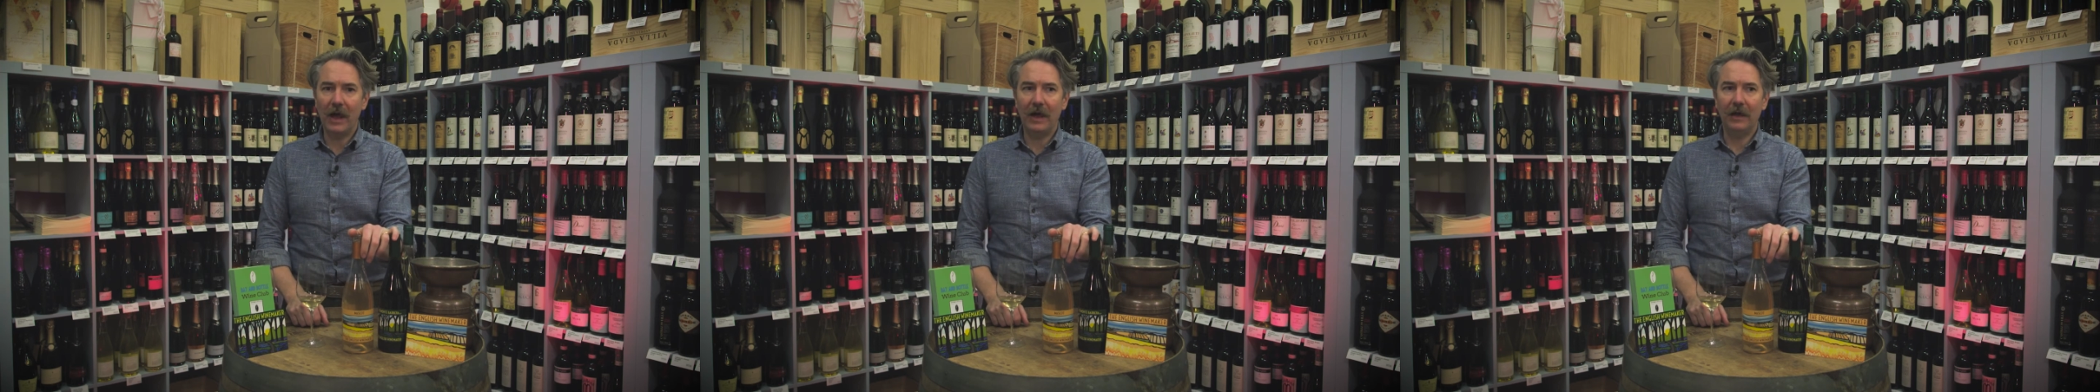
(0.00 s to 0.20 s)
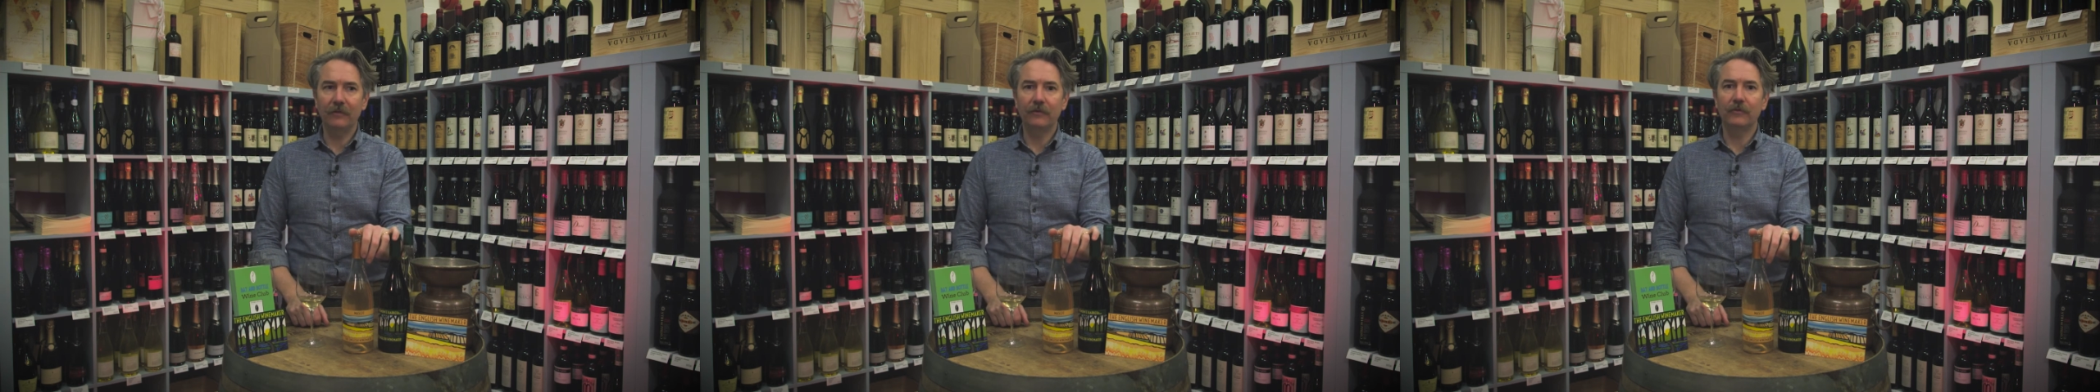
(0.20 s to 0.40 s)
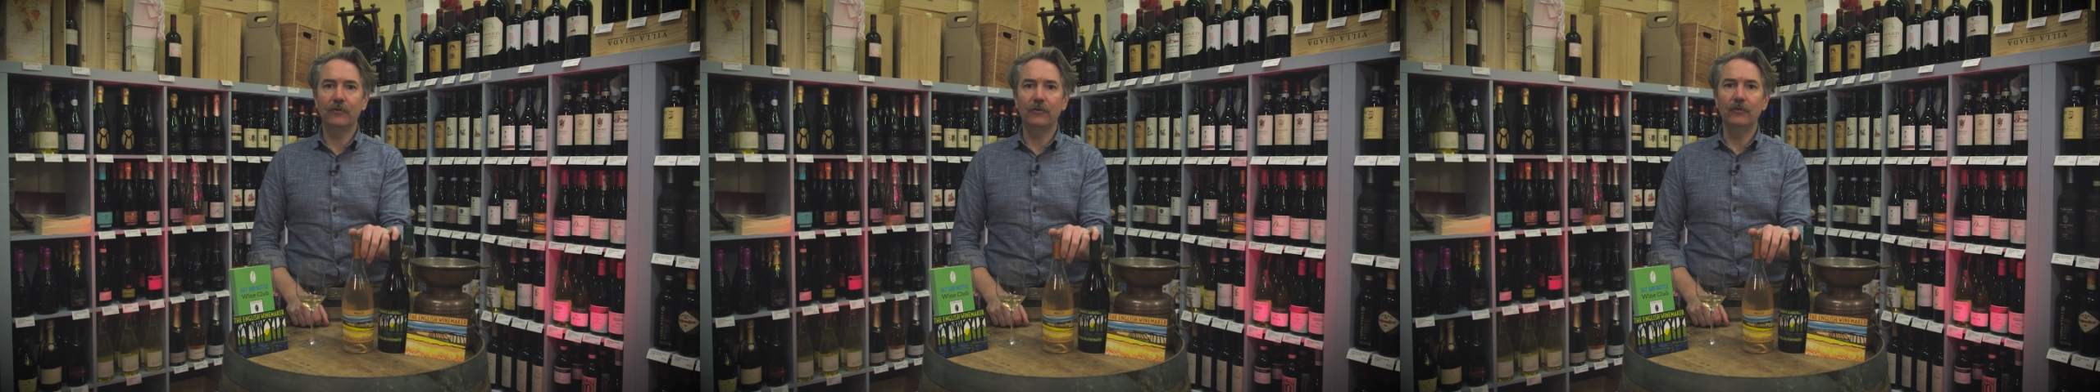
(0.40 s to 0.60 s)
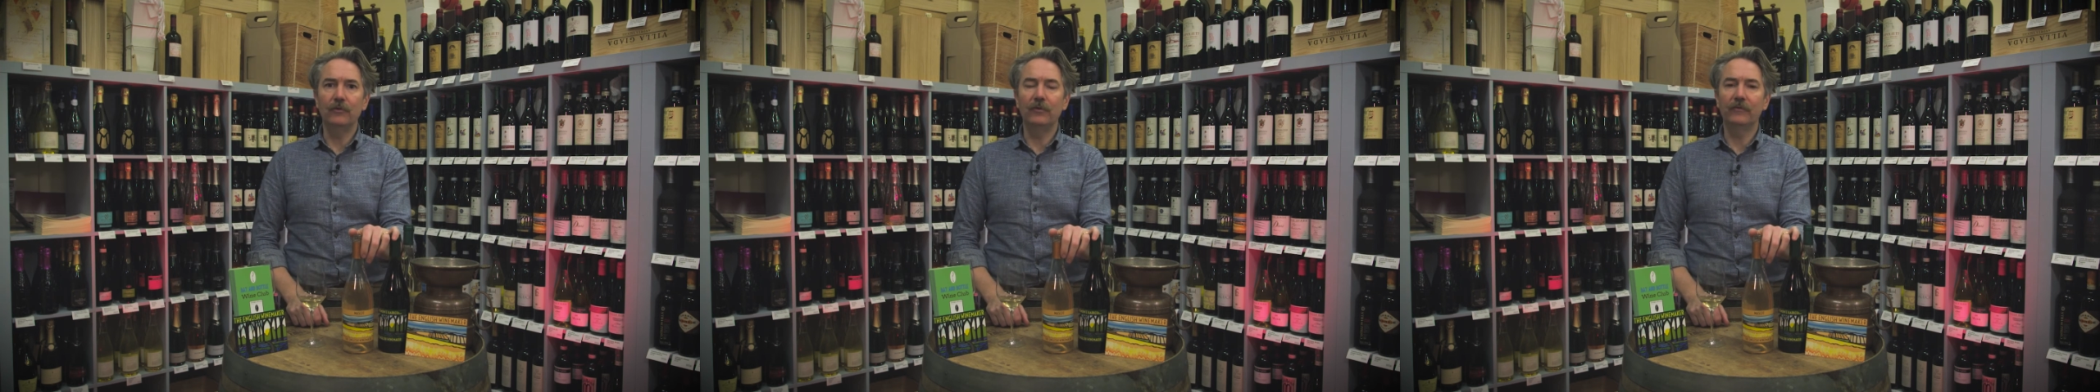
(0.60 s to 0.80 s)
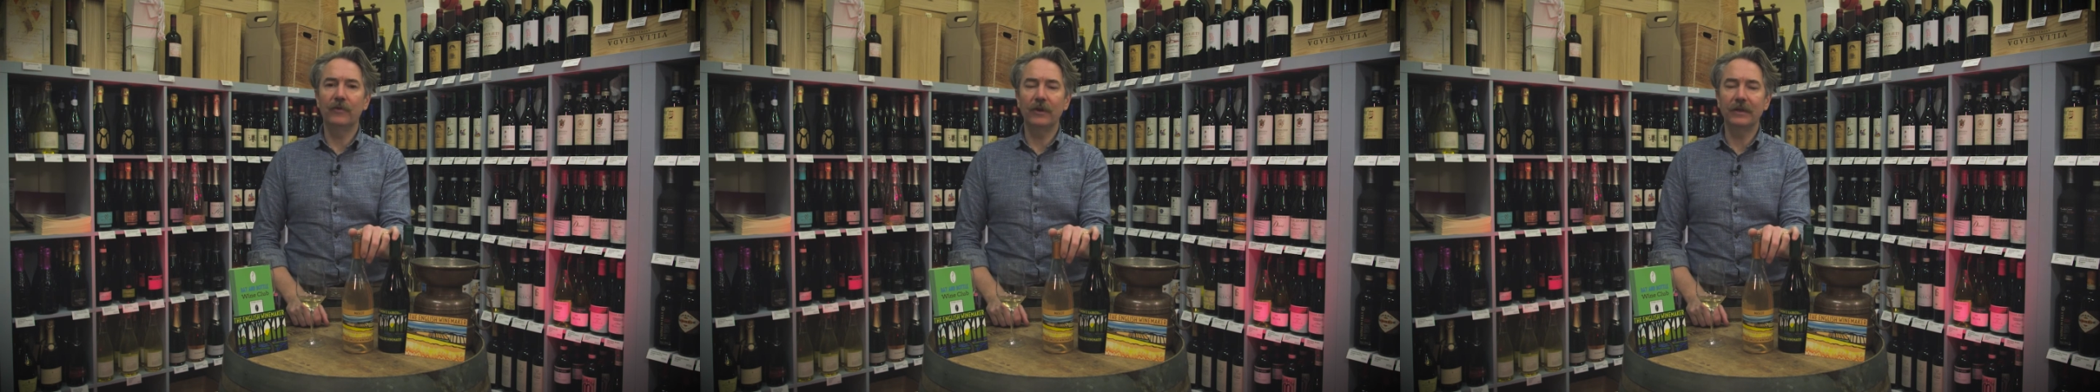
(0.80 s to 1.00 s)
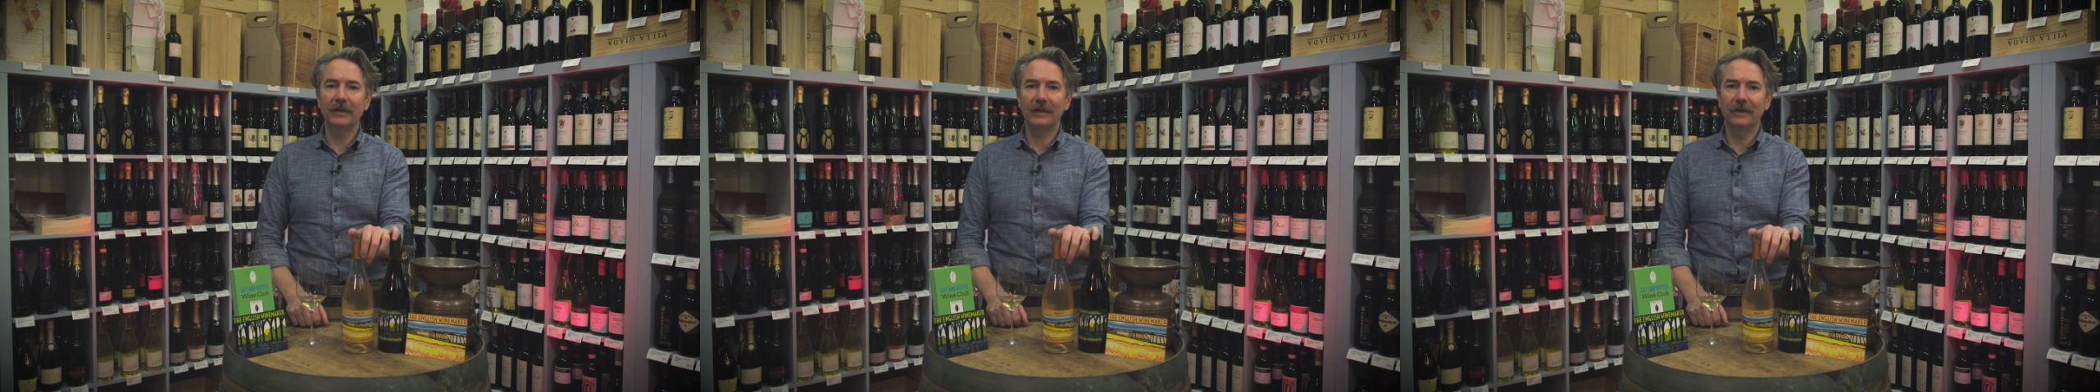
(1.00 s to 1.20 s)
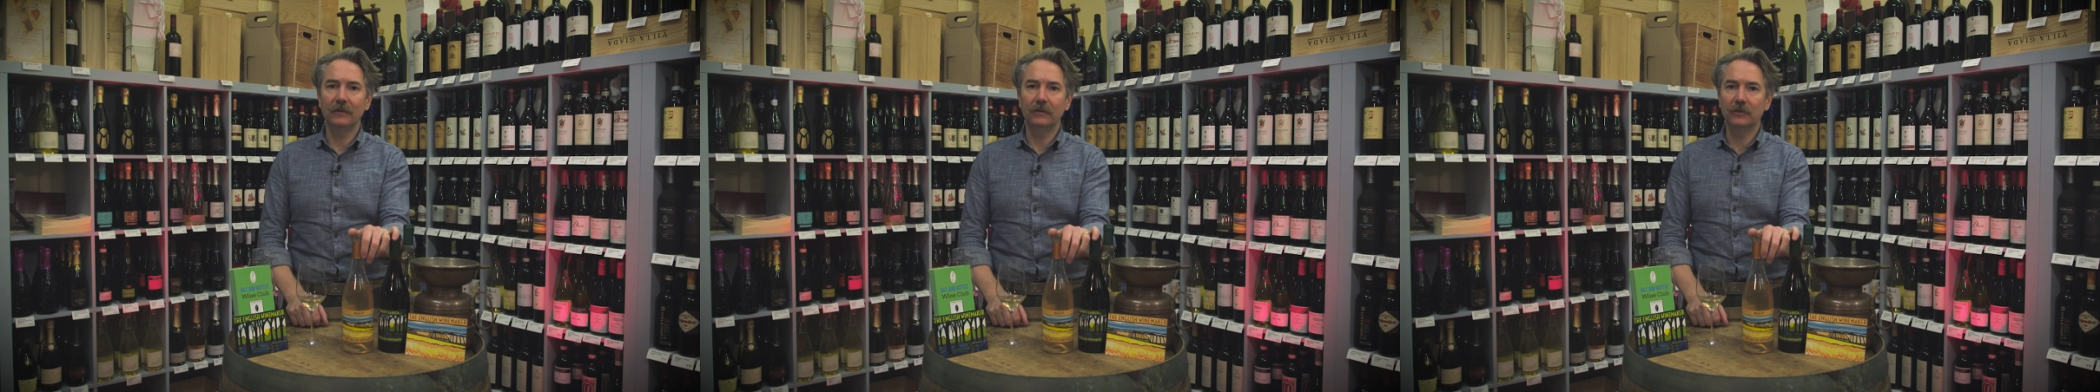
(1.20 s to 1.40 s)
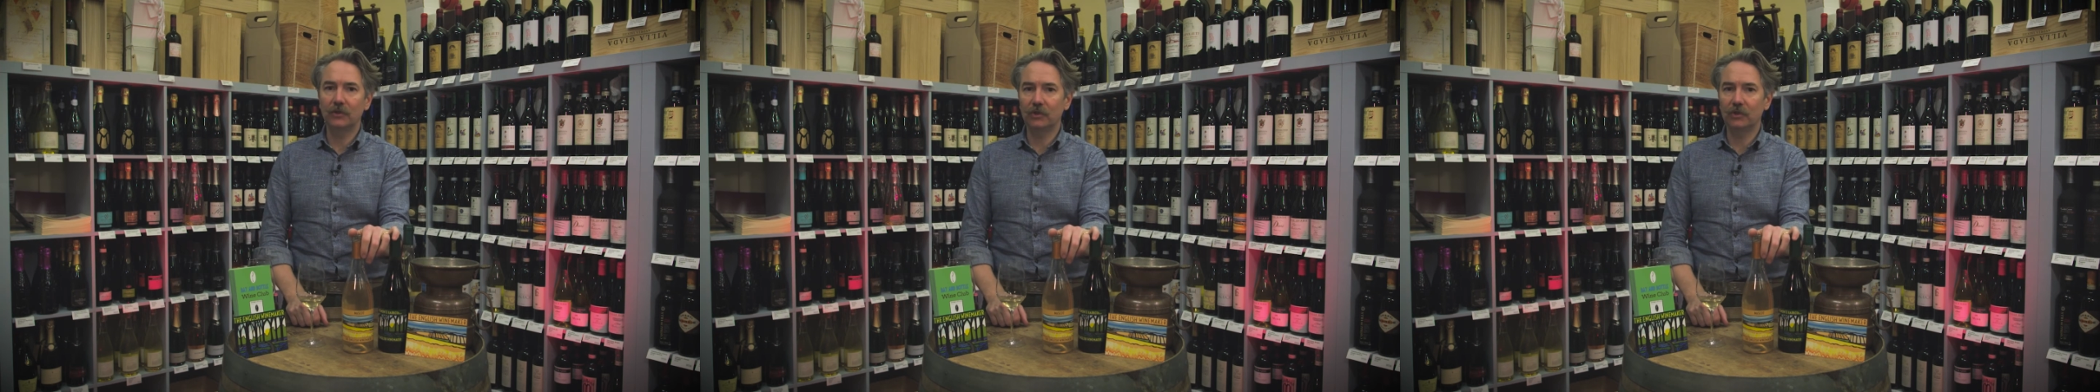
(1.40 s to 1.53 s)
and through the Vine Kings